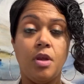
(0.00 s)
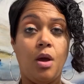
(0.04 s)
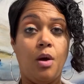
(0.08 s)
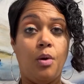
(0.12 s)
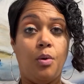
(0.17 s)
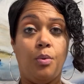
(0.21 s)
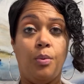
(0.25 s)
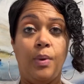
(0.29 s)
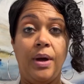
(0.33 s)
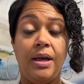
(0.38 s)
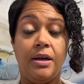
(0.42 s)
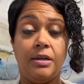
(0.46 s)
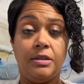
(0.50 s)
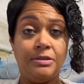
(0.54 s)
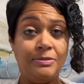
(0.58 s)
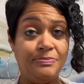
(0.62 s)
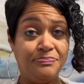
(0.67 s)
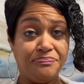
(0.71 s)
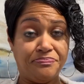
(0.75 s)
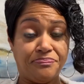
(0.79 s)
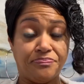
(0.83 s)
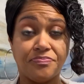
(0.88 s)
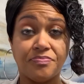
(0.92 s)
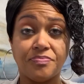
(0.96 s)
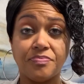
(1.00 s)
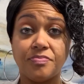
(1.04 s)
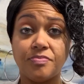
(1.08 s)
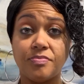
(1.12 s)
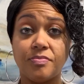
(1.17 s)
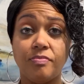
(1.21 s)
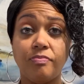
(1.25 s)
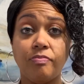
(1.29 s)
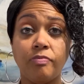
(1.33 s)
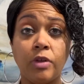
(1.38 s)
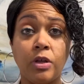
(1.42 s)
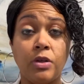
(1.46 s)
Well,
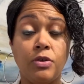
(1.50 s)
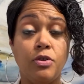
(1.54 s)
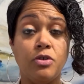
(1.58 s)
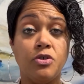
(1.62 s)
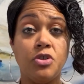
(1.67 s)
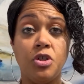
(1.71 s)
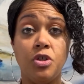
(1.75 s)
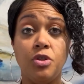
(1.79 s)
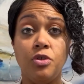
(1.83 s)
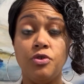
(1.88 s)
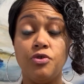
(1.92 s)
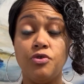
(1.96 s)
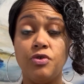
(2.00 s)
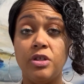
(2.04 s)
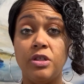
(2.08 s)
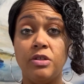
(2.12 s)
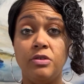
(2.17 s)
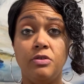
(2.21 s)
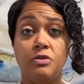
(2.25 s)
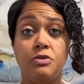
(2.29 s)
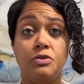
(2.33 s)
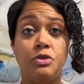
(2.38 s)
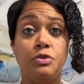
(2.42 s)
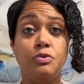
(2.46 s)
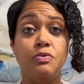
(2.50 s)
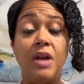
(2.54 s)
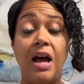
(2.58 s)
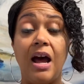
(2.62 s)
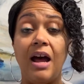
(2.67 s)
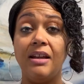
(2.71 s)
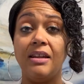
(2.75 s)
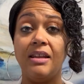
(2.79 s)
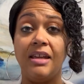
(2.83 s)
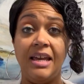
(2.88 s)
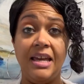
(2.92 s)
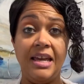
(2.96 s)
your children do
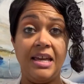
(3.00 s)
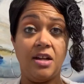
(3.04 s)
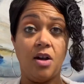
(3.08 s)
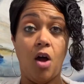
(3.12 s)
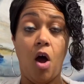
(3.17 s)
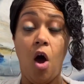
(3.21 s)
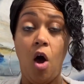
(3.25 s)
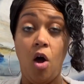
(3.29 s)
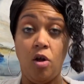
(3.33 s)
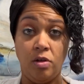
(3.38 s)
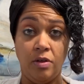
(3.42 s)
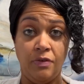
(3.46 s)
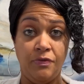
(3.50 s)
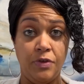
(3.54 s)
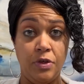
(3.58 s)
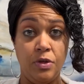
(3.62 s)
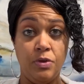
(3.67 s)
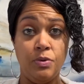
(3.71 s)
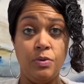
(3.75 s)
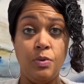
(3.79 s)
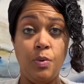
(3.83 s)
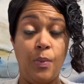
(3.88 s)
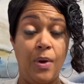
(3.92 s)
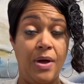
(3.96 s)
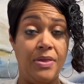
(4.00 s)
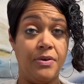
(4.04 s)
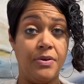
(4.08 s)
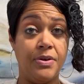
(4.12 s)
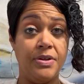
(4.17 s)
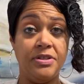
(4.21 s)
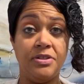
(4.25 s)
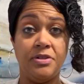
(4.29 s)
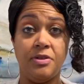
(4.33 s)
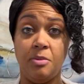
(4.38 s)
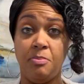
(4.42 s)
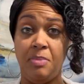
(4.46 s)
not get all of you, whether
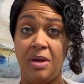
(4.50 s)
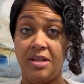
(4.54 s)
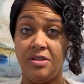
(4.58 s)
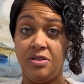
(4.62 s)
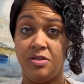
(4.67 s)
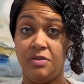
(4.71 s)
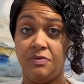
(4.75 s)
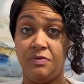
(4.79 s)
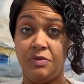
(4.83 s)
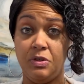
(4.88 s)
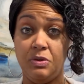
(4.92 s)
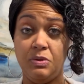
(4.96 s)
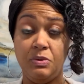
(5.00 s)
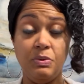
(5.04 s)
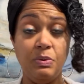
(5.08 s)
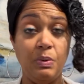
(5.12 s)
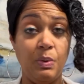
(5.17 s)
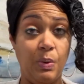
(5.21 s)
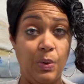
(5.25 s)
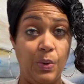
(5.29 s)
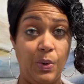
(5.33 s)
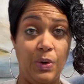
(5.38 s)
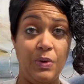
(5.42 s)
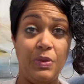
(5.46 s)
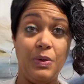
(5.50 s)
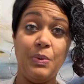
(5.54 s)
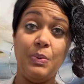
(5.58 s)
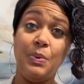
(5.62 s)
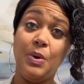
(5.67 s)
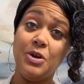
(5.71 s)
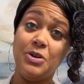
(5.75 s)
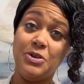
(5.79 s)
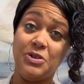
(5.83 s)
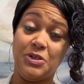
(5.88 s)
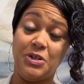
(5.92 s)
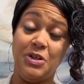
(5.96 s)
it's the best of you or the
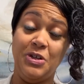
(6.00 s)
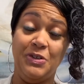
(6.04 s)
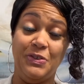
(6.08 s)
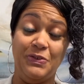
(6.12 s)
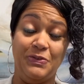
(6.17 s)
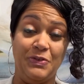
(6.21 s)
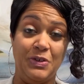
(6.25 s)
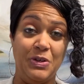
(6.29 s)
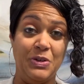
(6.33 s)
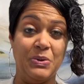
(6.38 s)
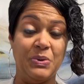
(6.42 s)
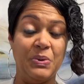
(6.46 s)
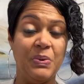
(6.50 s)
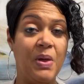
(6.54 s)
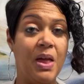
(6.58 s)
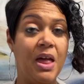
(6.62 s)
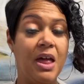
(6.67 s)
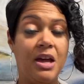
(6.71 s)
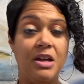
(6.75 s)
worst of you,